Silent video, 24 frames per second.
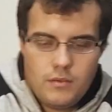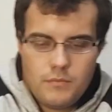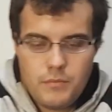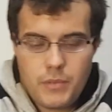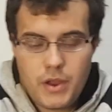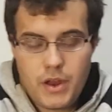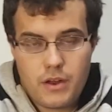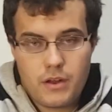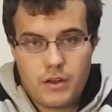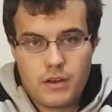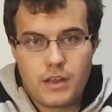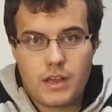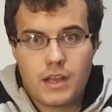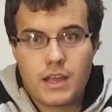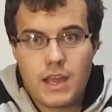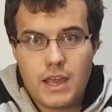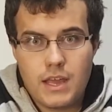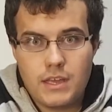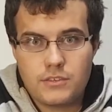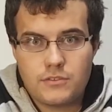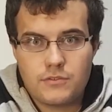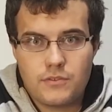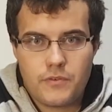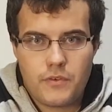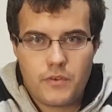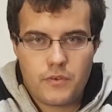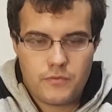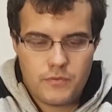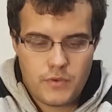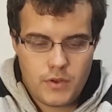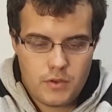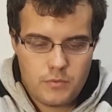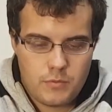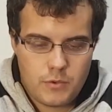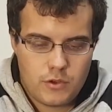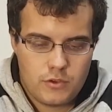Pairing the case with your
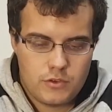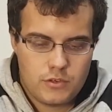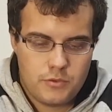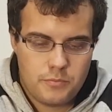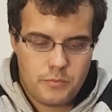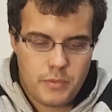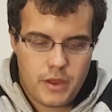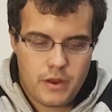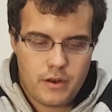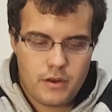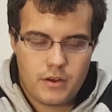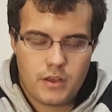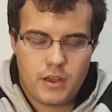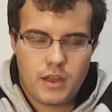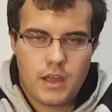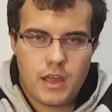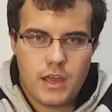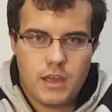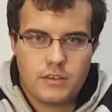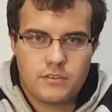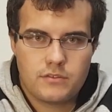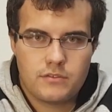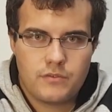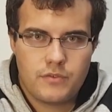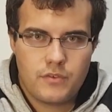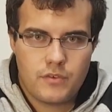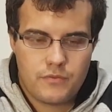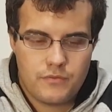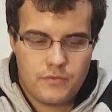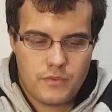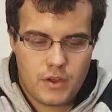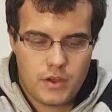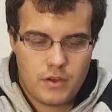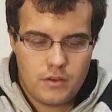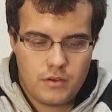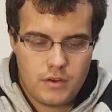phone, because you pair the case with your
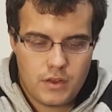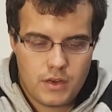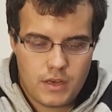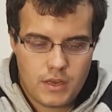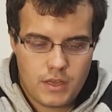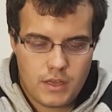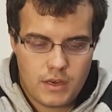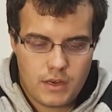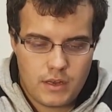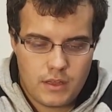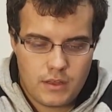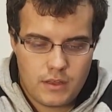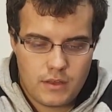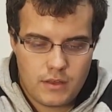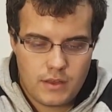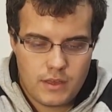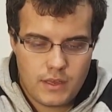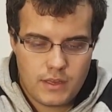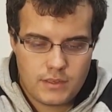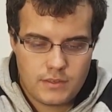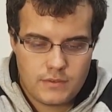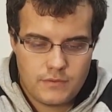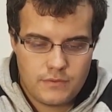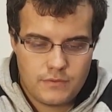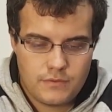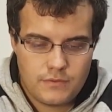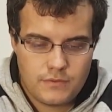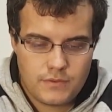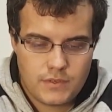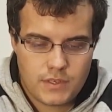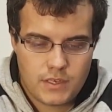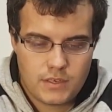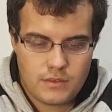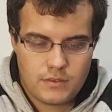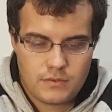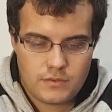phone and then
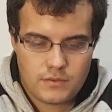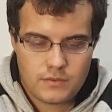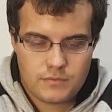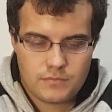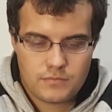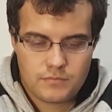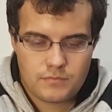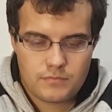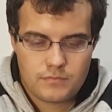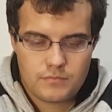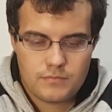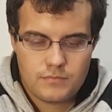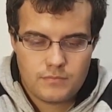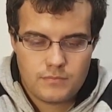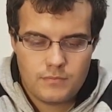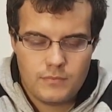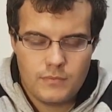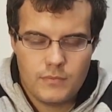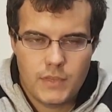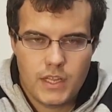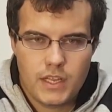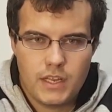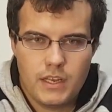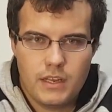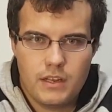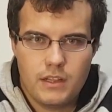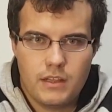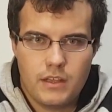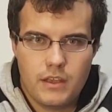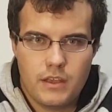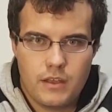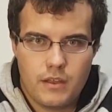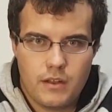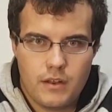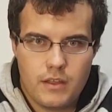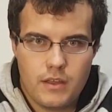the little
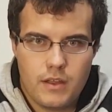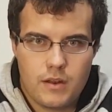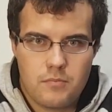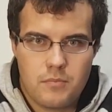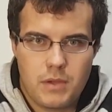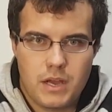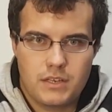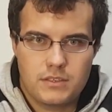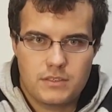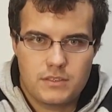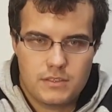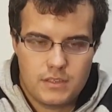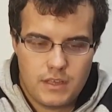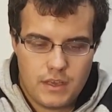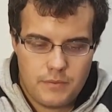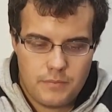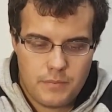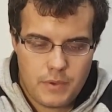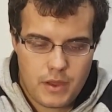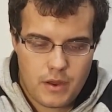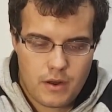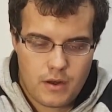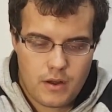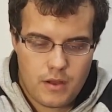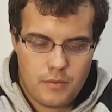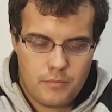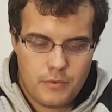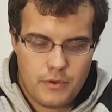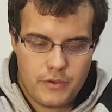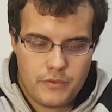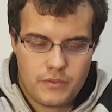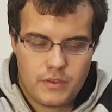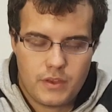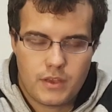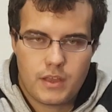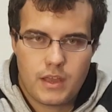earbuds, they pair up
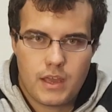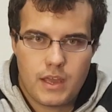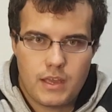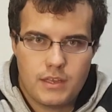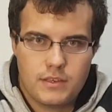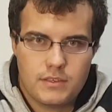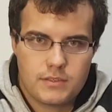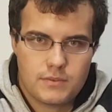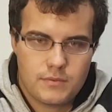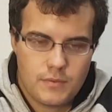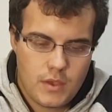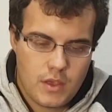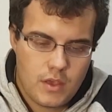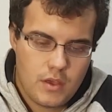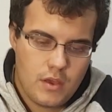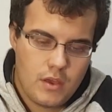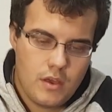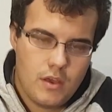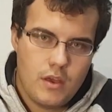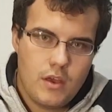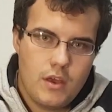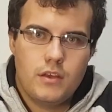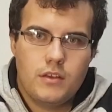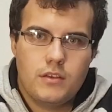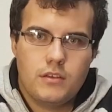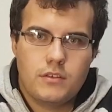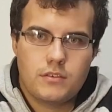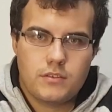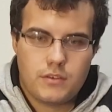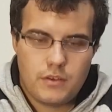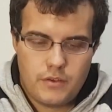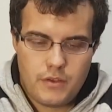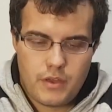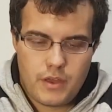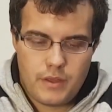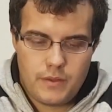with the case.
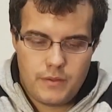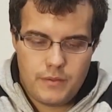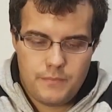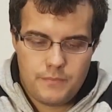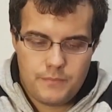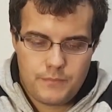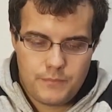So yeah.